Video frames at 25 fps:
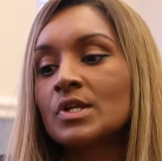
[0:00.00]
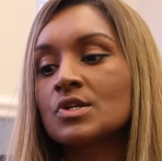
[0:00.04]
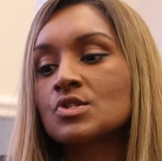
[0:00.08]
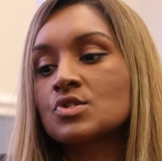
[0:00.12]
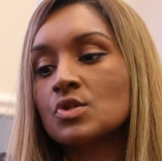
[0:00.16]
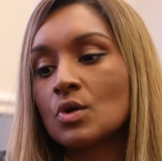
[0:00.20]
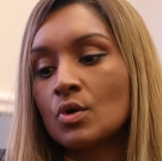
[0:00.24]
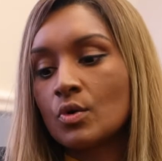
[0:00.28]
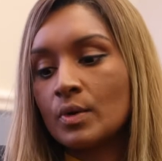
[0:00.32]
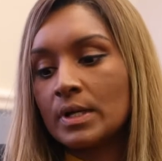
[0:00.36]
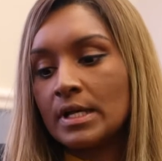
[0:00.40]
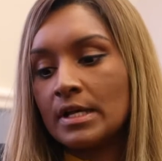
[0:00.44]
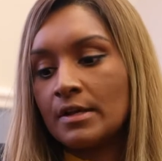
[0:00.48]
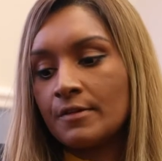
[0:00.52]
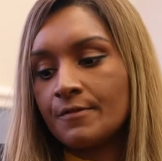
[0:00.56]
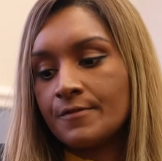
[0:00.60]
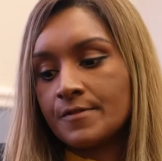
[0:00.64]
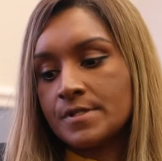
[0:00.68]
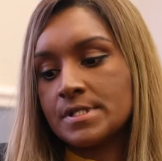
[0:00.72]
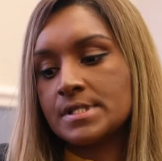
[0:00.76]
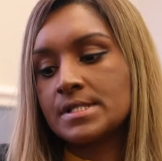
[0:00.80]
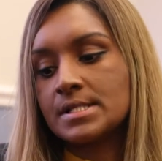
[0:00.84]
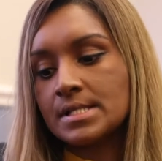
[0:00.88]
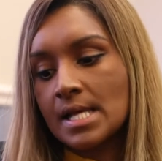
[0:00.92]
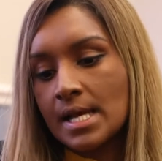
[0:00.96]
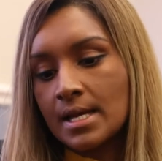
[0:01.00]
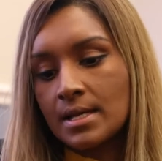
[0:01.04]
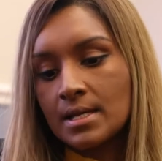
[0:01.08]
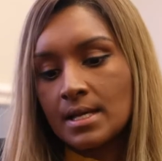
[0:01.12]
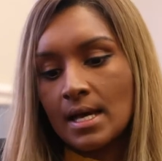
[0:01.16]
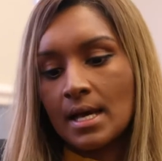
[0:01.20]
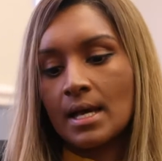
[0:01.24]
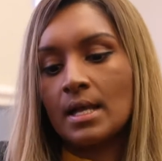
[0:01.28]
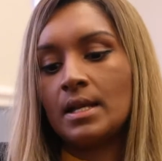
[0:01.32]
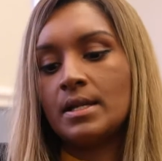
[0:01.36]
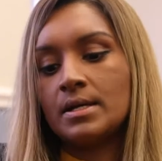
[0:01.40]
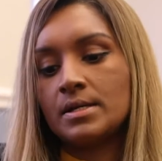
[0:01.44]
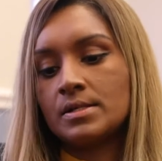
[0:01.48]
So if St.
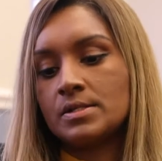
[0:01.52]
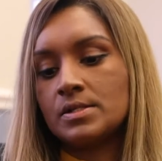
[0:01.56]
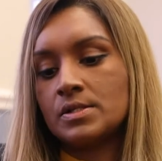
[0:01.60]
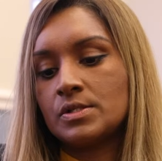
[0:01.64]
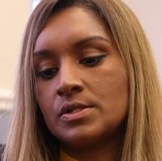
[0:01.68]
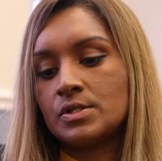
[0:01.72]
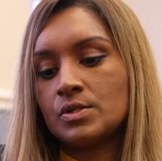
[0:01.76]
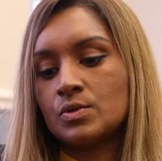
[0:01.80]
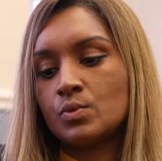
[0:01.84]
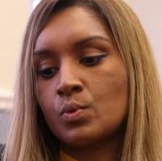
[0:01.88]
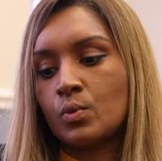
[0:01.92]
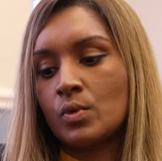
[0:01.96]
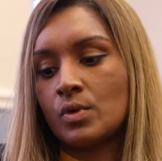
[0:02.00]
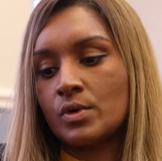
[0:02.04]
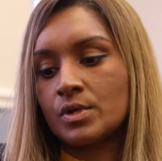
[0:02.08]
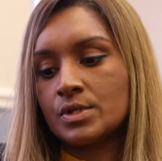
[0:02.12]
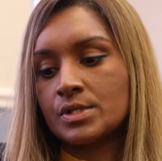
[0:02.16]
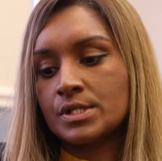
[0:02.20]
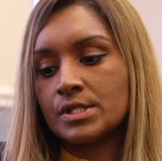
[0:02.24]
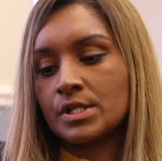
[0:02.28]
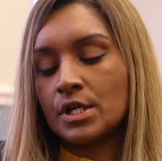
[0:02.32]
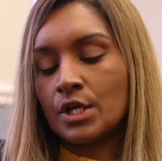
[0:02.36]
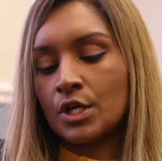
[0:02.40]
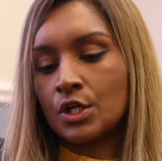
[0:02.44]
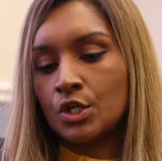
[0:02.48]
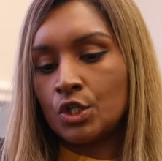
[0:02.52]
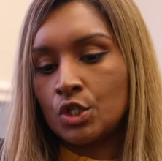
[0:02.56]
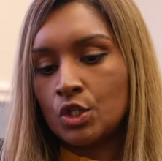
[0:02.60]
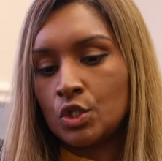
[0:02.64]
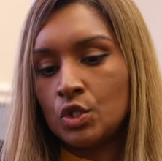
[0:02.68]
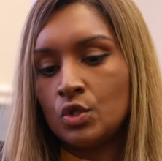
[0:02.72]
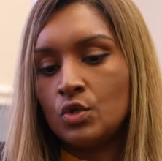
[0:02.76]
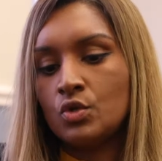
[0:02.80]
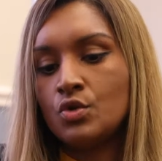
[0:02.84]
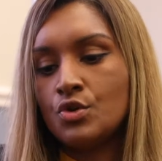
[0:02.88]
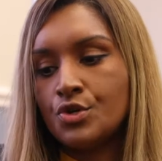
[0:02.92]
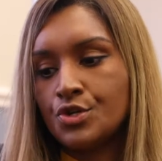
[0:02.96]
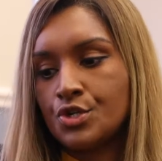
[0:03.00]
Helens was a
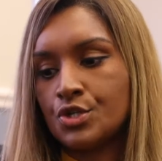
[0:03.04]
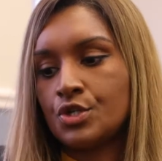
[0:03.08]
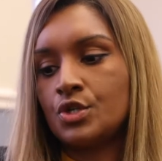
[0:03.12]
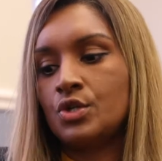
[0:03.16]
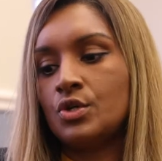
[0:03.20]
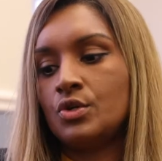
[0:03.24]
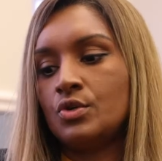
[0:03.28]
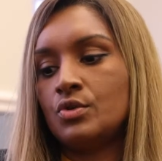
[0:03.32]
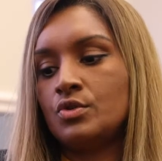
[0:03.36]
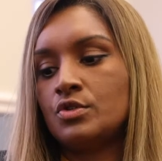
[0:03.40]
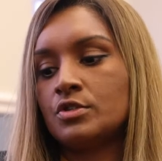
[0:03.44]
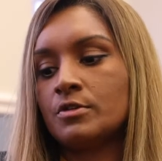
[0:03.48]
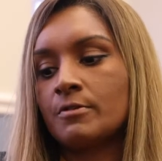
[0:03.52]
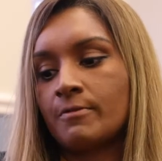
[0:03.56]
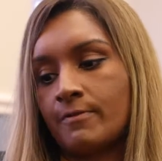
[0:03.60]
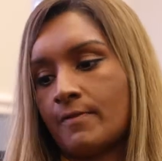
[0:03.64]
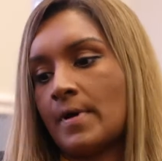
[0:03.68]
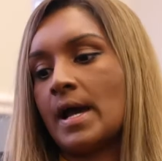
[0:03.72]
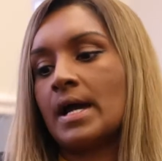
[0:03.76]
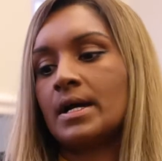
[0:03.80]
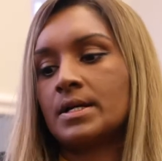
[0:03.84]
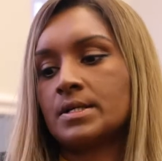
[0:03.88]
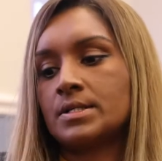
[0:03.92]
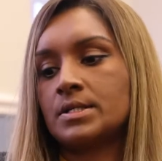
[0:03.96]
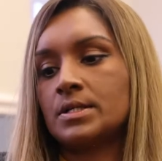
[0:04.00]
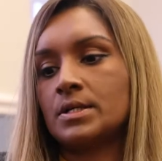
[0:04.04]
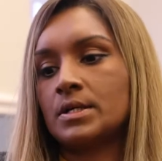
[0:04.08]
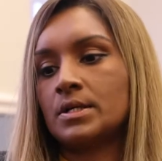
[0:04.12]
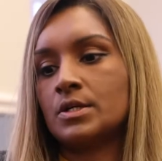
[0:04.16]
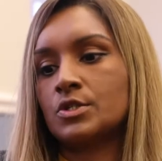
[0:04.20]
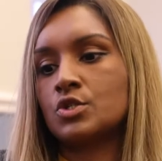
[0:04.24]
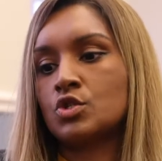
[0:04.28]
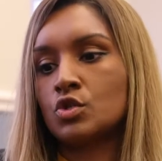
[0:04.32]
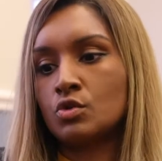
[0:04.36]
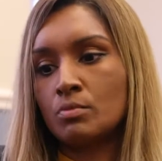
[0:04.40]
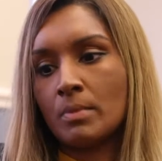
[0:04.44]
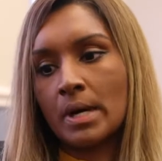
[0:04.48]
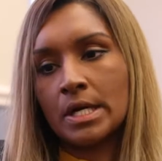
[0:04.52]
huge, huge
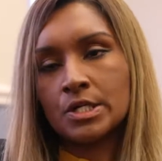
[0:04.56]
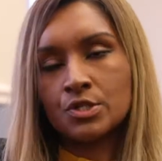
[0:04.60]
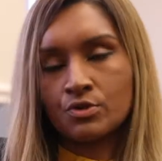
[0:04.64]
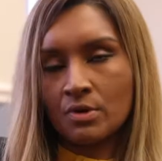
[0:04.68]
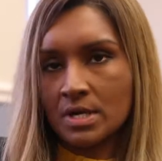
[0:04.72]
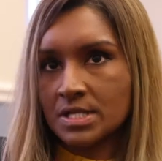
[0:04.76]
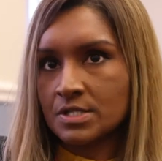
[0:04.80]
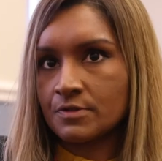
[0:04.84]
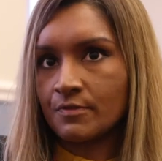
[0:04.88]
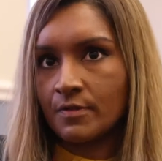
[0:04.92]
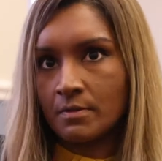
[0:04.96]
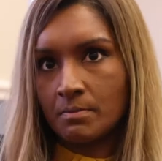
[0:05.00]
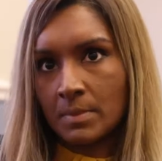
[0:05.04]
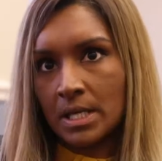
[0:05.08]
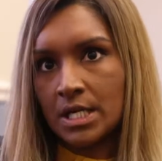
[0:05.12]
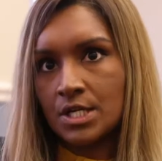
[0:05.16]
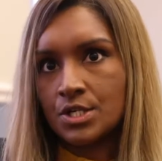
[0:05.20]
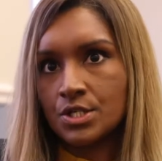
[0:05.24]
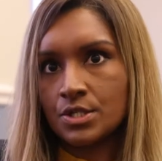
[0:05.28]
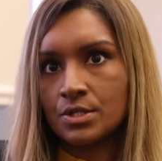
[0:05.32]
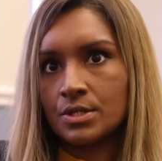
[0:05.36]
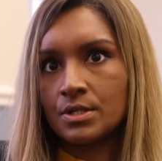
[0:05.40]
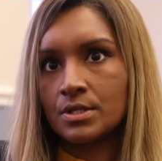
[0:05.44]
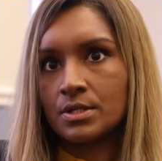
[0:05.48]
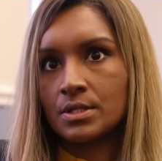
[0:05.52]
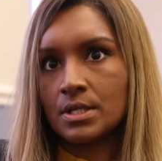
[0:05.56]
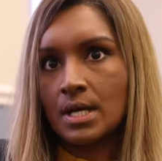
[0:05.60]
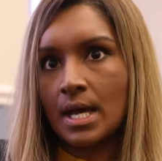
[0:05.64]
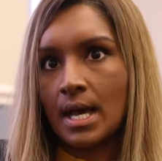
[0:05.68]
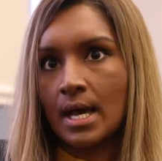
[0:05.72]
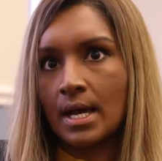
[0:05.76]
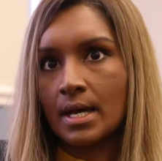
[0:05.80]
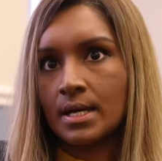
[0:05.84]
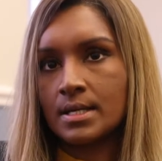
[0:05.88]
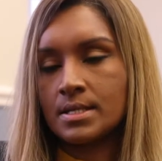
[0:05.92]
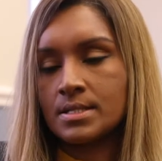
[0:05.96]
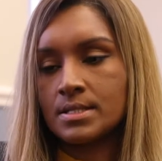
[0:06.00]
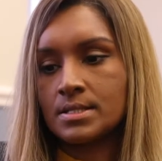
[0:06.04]
factor to my transformation,
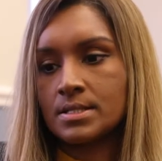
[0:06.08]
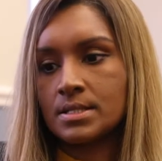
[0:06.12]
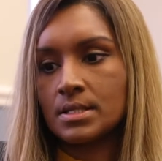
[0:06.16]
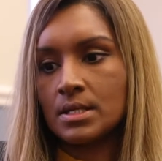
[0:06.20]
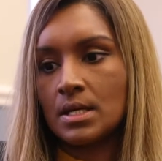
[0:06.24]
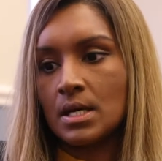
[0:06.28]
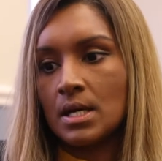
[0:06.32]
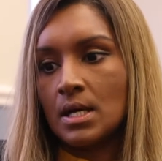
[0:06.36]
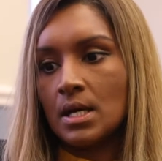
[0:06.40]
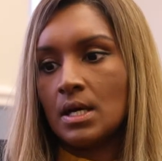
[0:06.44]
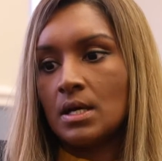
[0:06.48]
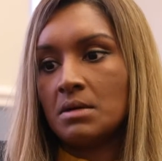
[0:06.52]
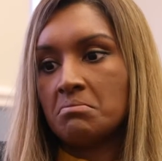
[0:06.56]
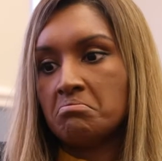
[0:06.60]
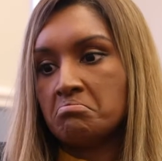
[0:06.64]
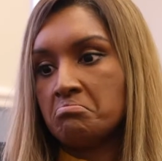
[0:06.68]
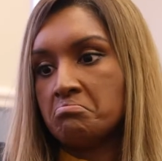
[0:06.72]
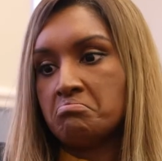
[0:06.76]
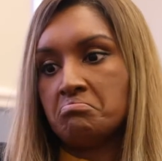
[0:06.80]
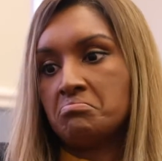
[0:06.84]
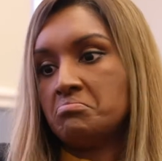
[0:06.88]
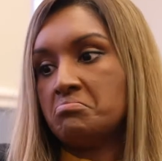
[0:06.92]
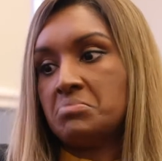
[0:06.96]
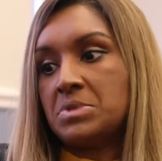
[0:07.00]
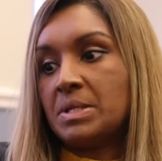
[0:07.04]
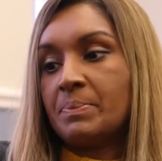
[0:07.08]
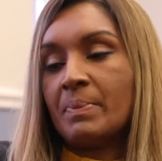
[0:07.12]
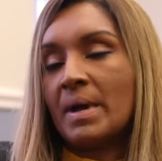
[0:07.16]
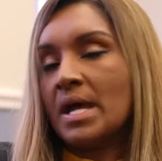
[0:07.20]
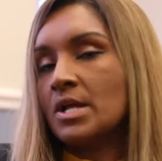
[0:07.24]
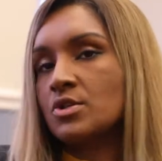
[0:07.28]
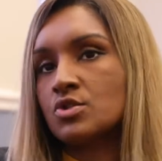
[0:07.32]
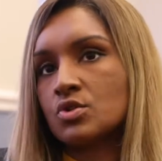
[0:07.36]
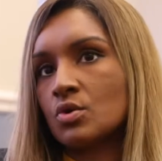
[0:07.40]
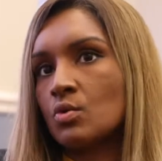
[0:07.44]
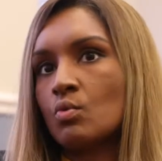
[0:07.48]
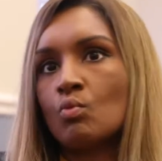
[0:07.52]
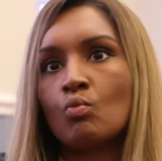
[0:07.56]
and
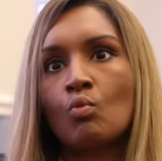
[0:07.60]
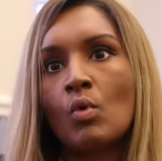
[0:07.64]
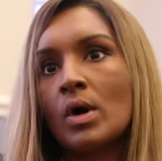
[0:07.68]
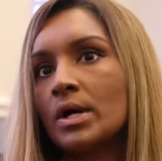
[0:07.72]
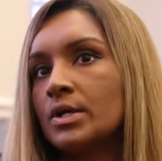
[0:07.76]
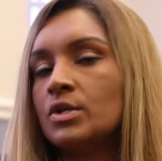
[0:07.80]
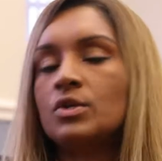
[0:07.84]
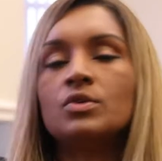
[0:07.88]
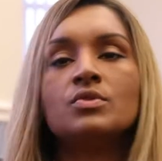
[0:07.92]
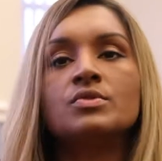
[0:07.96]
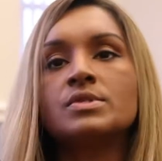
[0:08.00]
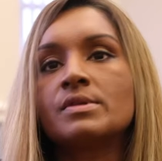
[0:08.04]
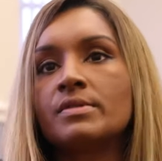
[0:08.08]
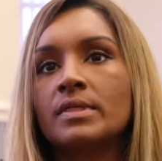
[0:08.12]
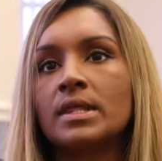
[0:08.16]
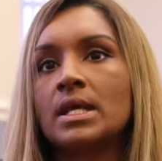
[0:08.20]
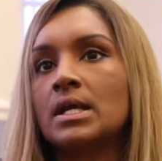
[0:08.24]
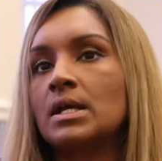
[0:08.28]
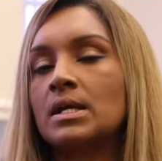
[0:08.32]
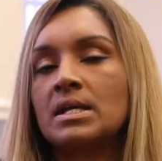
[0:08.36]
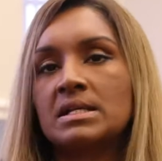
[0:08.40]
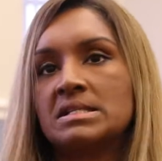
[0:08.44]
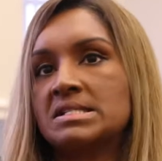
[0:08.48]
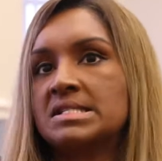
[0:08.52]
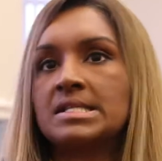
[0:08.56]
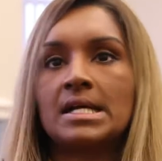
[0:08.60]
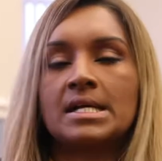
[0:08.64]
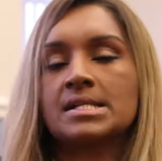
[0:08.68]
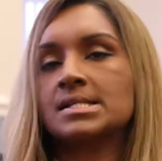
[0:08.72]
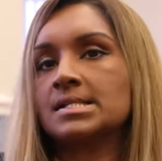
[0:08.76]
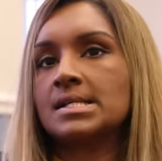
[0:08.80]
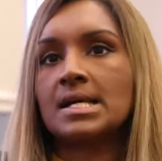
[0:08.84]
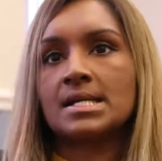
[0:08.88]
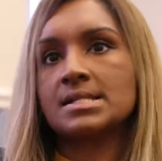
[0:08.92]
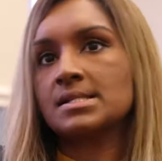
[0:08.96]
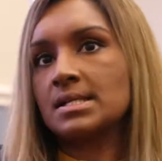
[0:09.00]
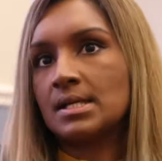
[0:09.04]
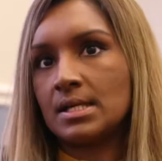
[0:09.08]
depends on what you think
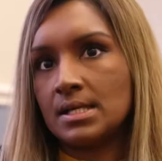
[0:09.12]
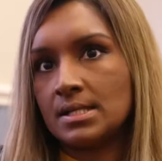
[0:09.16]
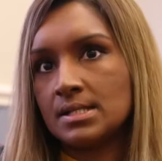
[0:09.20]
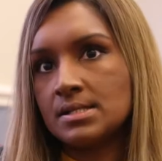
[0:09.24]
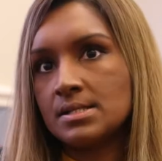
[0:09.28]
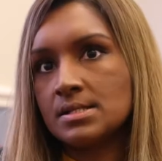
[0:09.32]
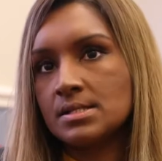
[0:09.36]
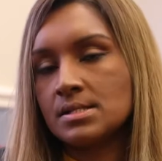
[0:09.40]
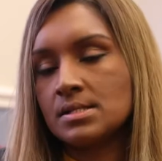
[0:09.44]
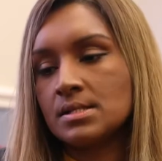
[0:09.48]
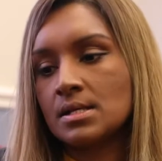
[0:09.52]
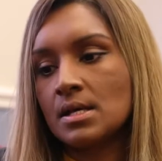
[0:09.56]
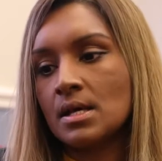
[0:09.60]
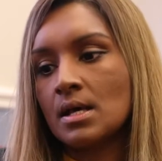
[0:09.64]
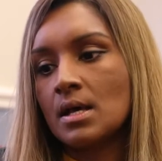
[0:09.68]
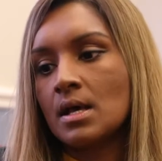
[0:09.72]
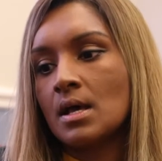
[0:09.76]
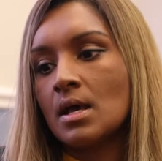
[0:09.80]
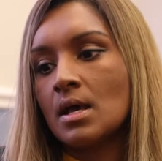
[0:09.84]
success is,